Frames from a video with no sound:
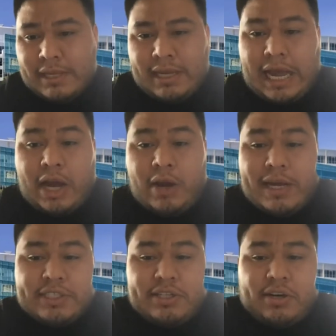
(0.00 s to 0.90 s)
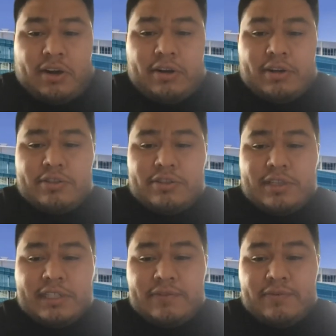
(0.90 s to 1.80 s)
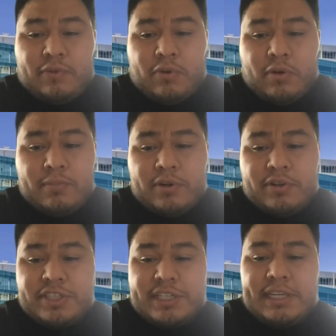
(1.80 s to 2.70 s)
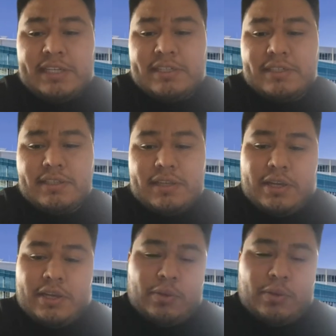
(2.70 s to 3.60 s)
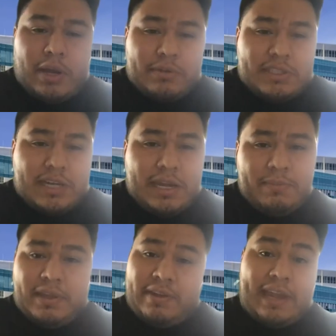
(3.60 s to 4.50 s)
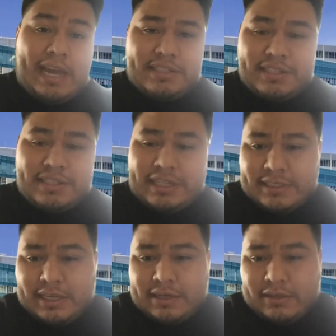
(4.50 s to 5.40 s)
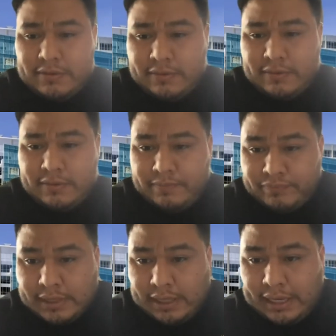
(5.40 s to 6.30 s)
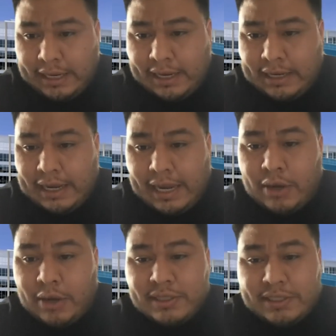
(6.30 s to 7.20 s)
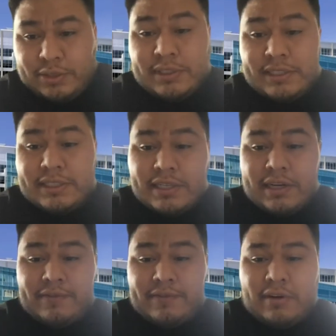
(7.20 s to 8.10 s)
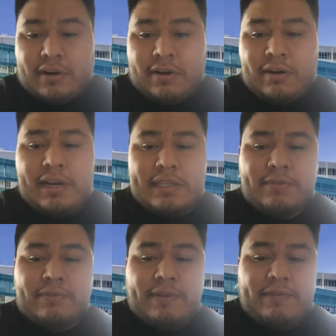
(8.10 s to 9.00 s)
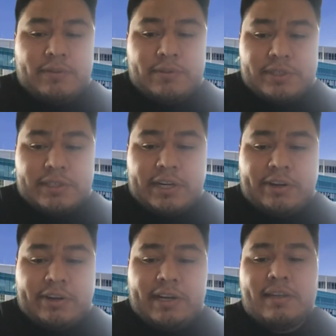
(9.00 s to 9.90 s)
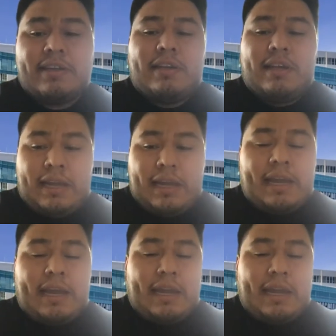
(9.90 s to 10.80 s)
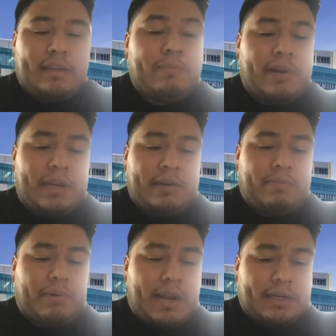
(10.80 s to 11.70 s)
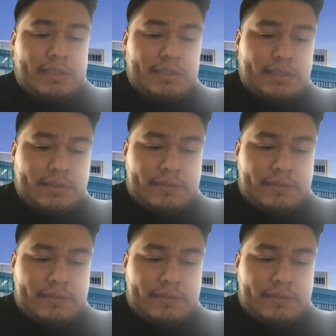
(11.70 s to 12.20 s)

how has your art transformed or changed throughout time, if it has changed at all? And how did you discover art as a revolutionary and liberating practice?